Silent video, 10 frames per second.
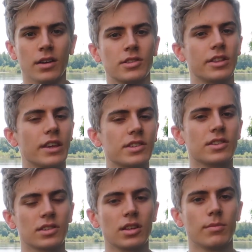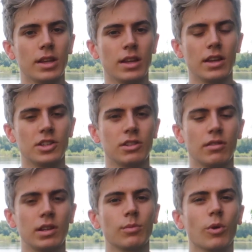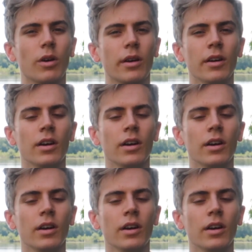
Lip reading: So this isn't going to be an issue anymore.